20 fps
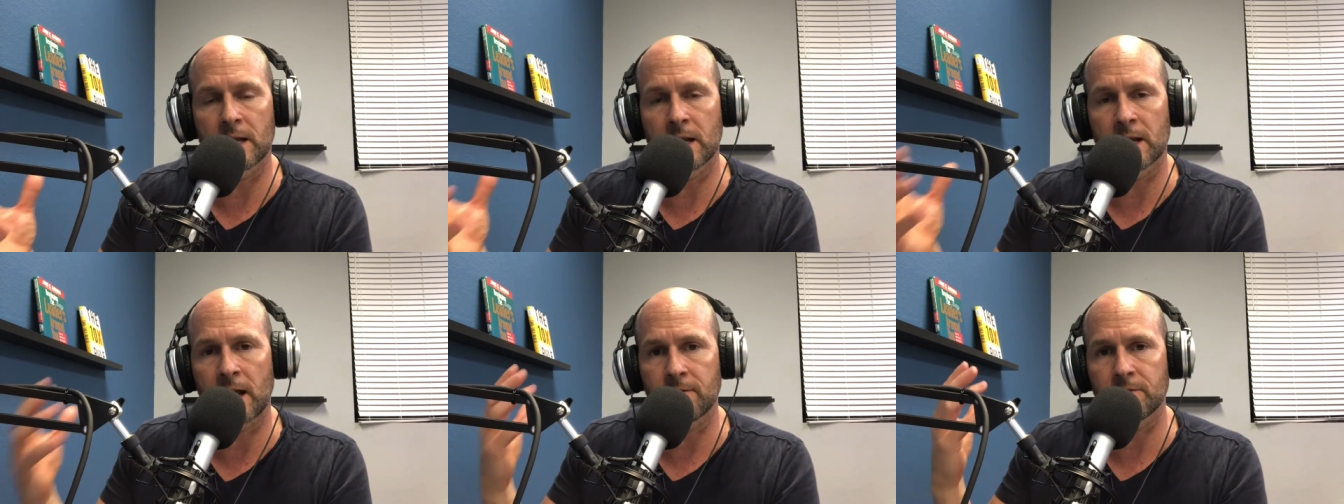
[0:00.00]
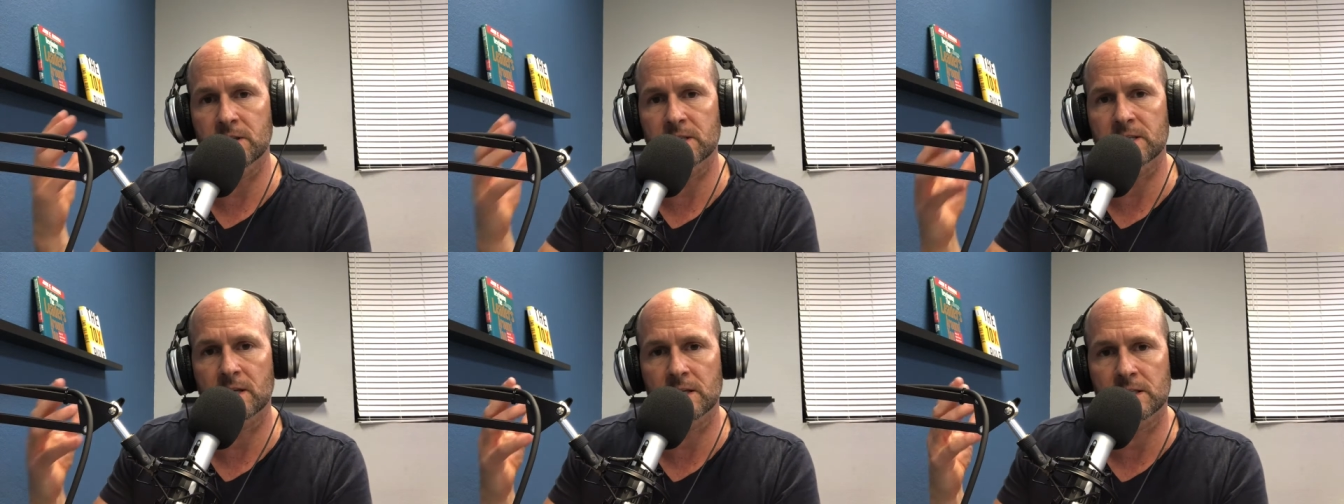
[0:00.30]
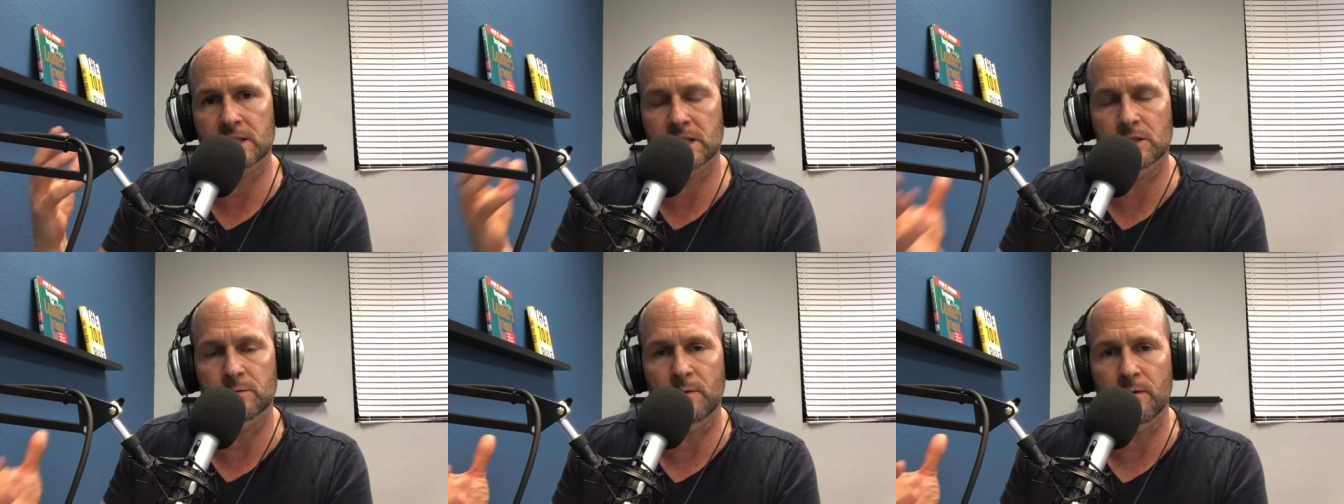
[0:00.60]
And I've
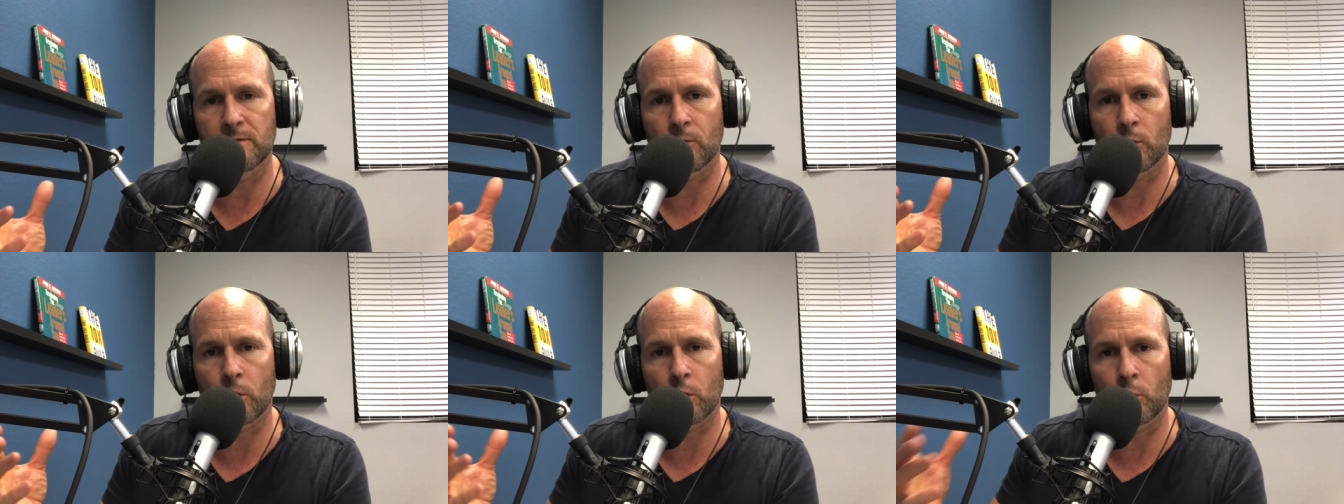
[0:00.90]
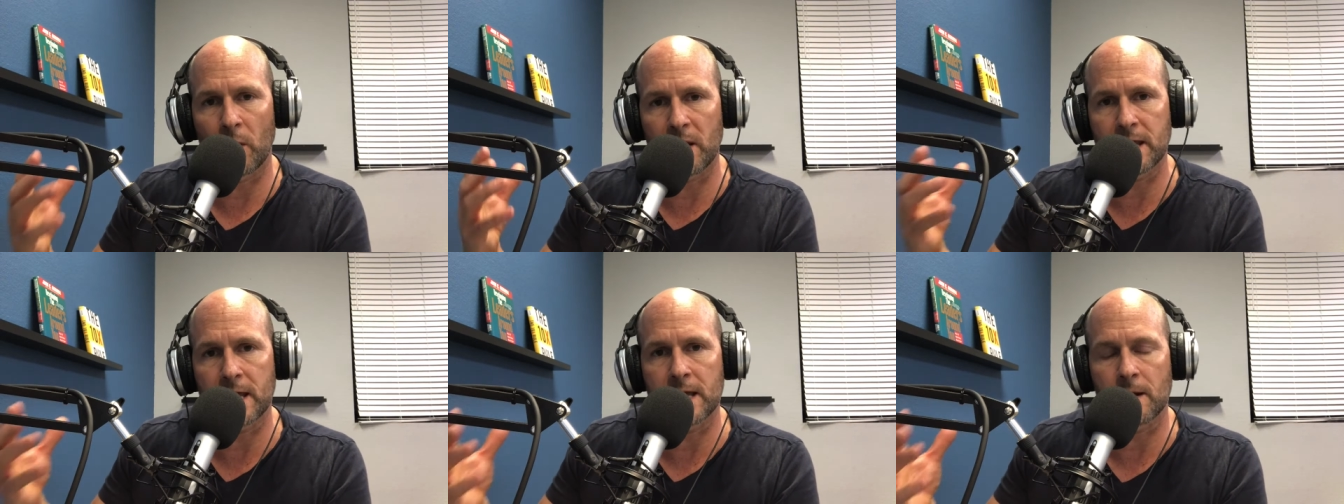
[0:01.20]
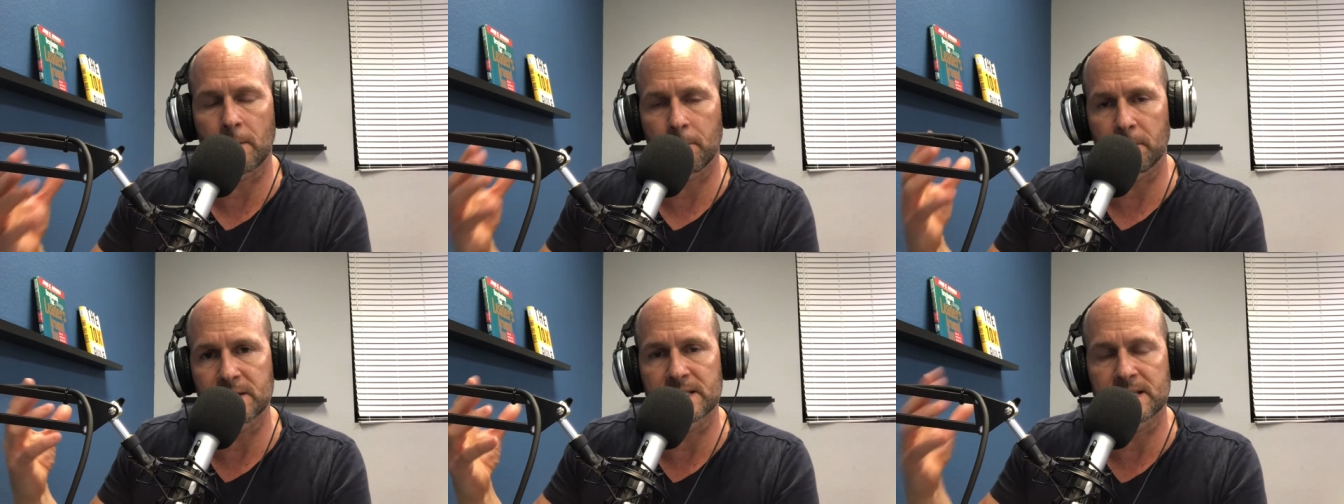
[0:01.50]
discussed this before, waking
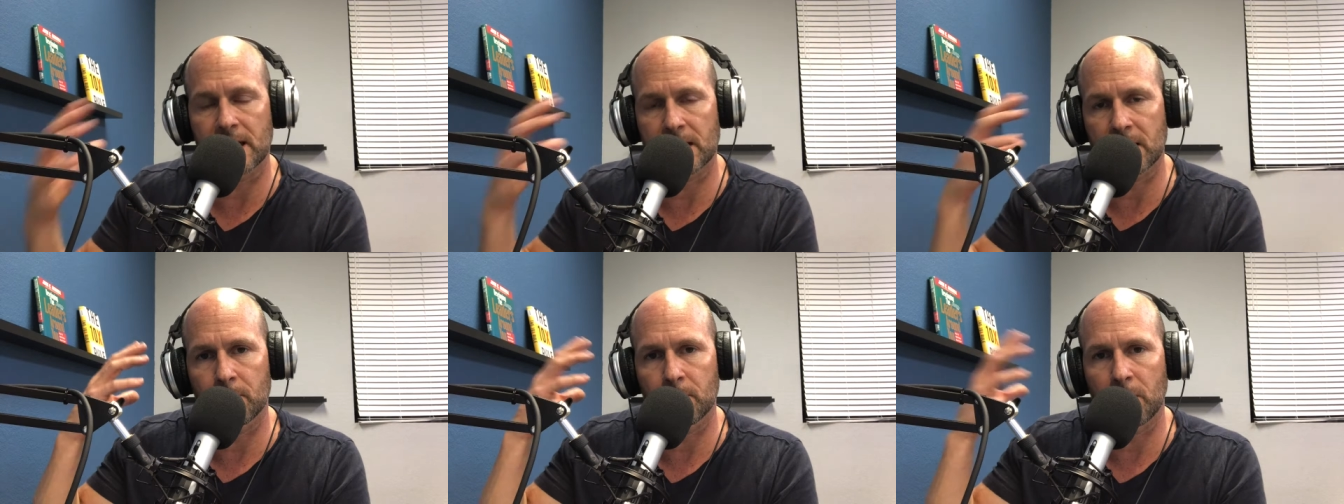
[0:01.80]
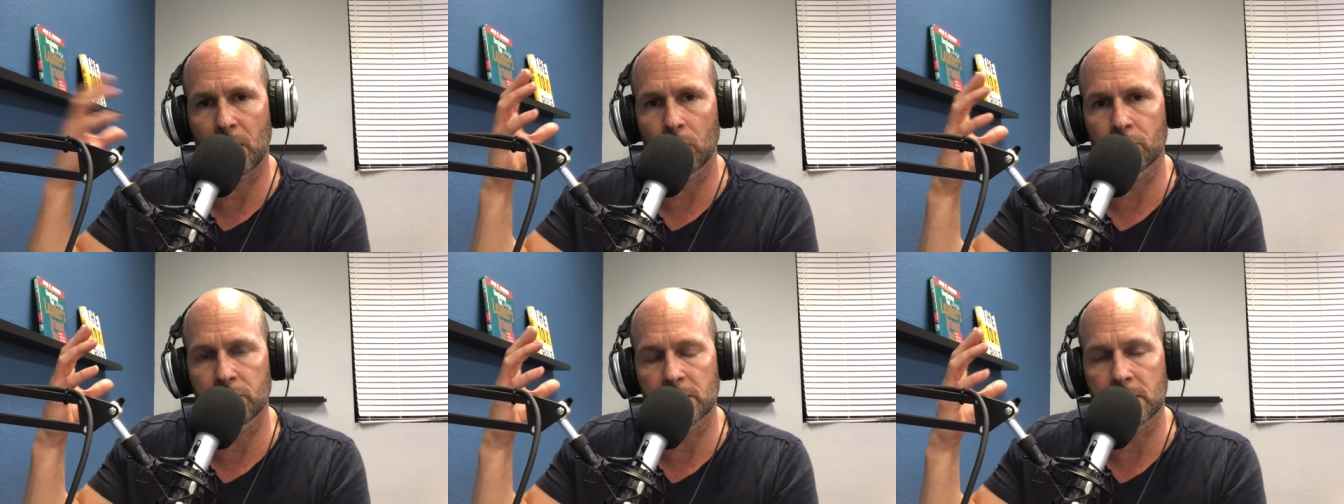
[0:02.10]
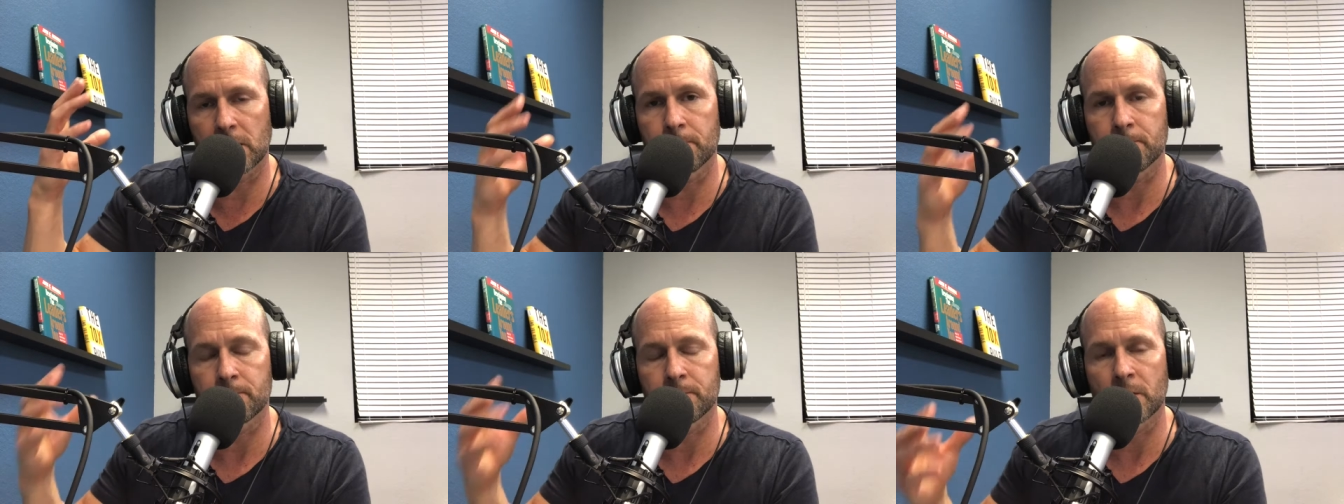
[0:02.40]
up and saying I'm
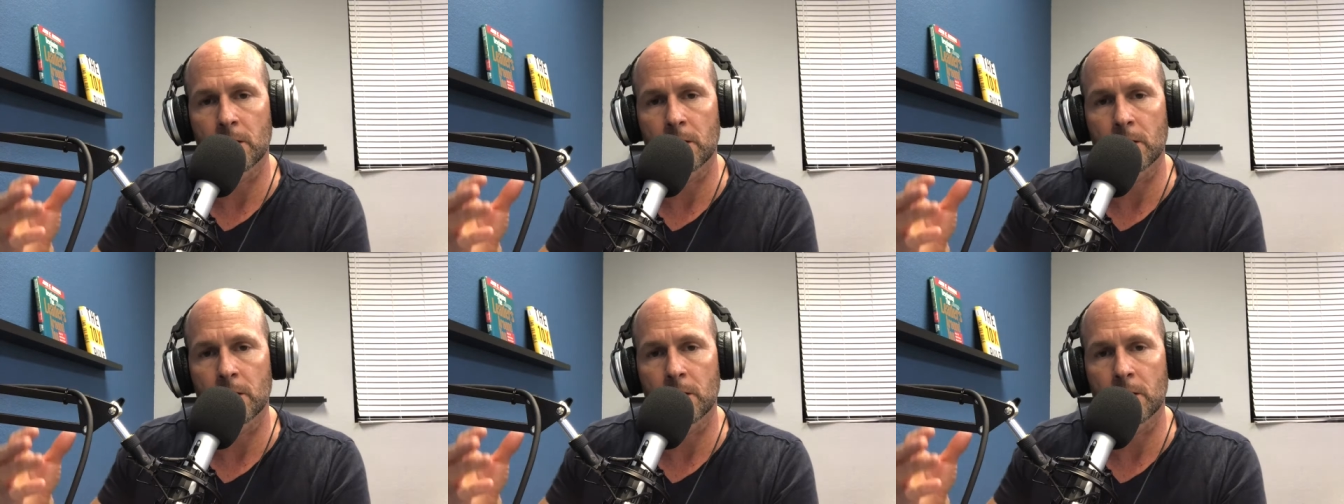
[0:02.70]
healthy.